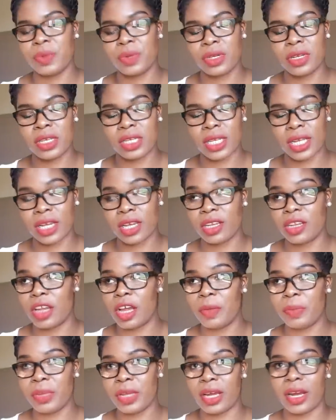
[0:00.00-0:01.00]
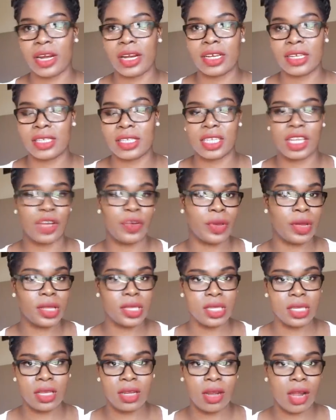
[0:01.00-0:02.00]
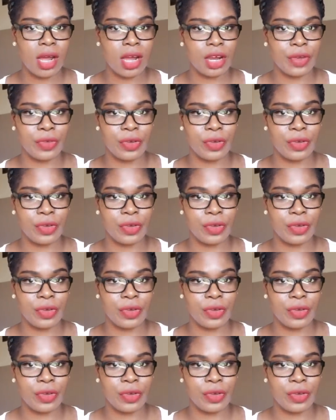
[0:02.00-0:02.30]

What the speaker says: because I cannot be arsed to go into the locker